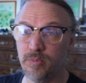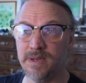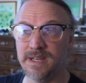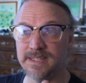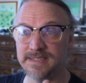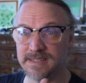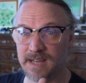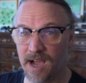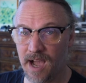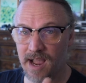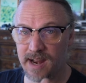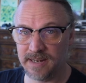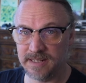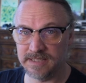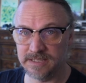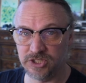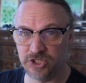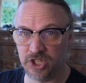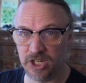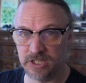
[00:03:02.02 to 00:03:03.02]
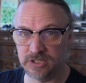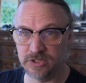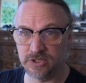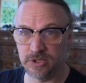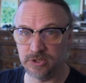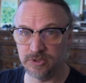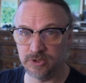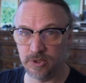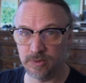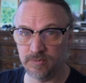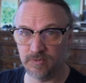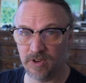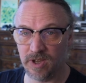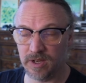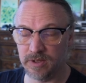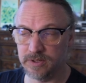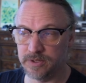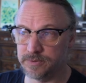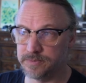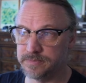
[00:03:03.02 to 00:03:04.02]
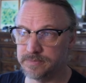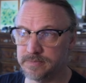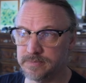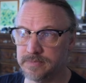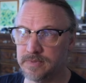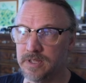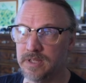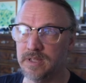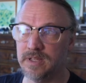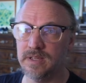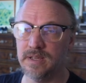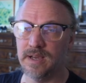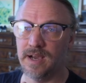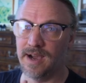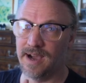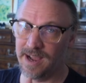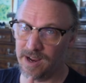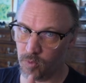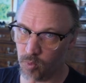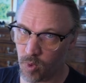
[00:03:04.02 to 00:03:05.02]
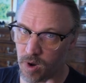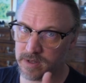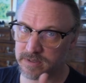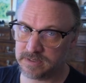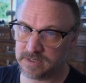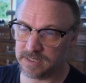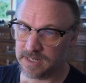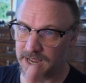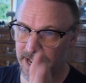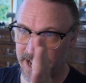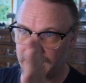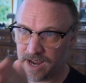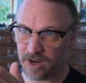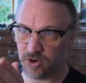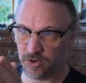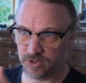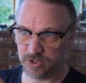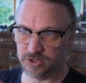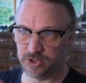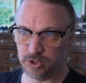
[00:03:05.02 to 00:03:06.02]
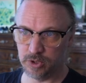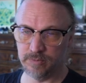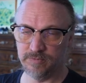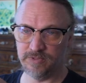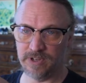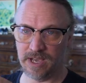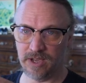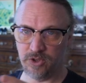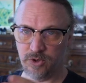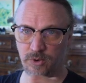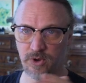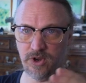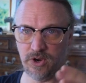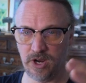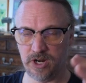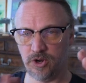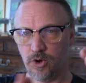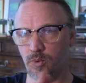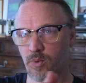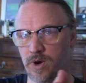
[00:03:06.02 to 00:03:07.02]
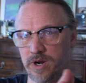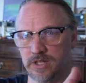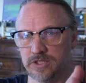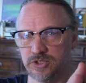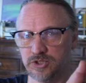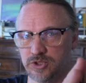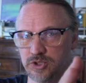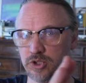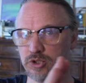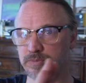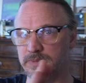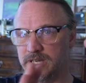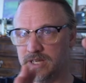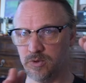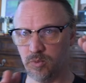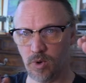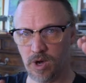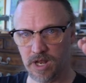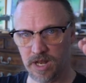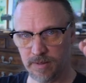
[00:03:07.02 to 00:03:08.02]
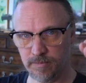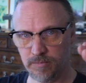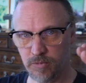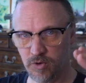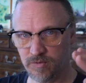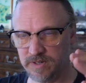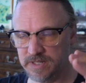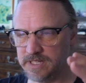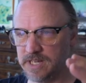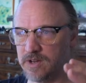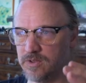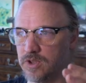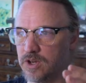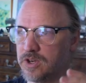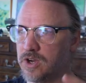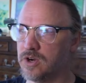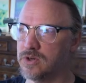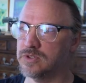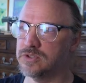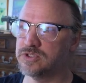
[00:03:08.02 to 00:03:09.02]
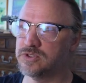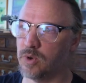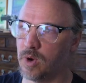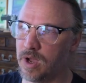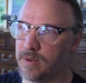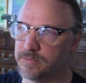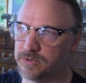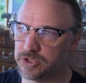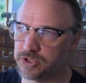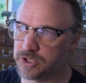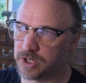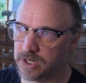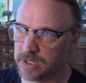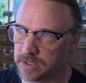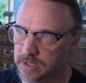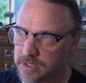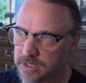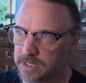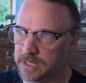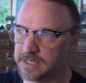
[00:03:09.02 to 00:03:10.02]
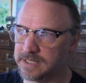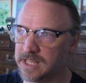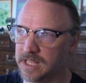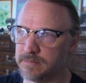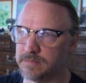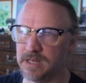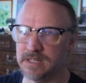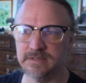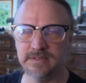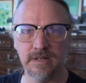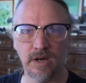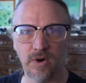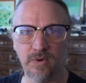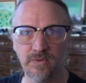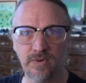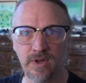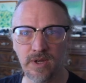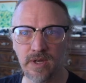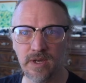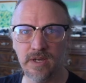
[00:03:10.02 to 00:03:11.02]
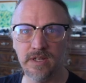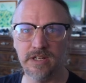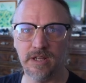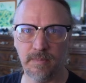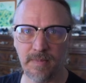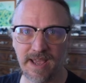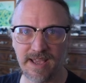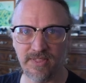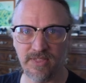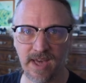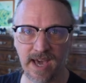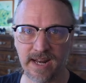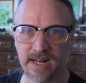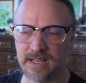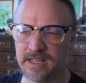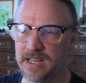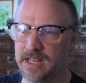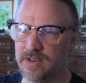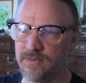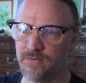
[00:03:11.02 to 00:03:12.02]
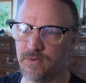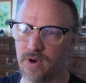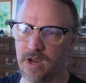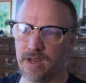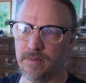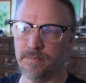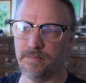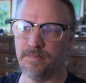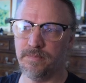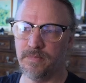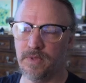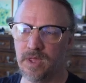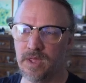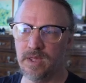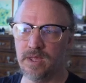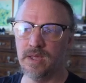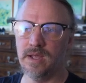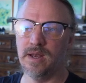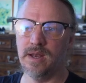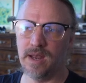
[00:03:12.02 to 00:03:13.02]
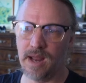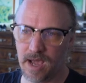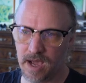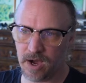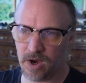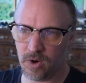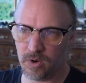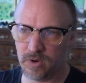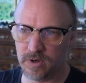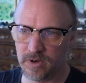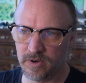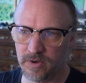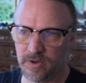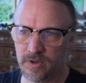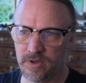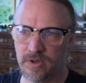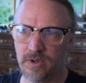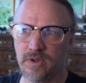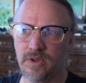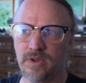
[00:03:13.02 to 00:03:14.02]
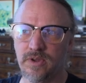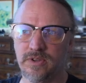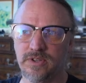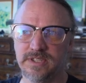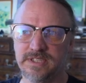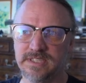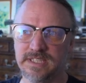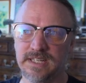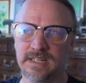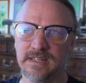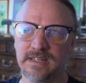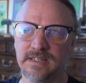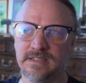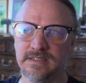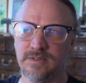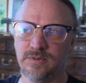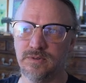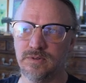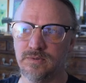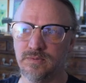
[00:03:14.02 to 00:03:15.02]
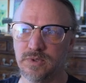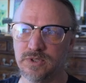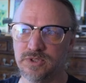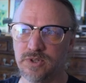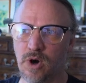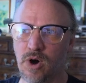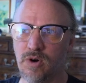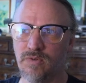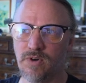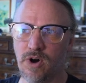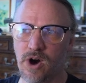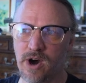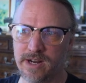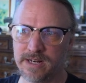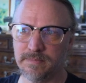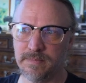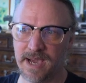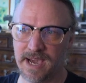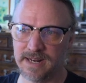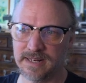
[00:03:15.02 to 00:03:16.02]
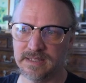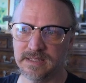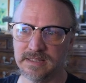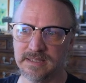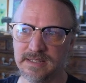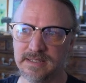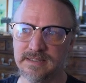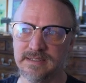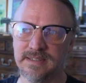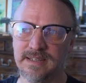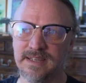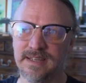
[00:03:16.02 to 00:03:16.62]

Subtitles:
because I didn't change the zoom value. I want to anchor the zoom value here. I don't want to zoom in while I'm moving down the coast. So I'm just going to click that myself to make that a keyframe. Now, you see, Resolve automatically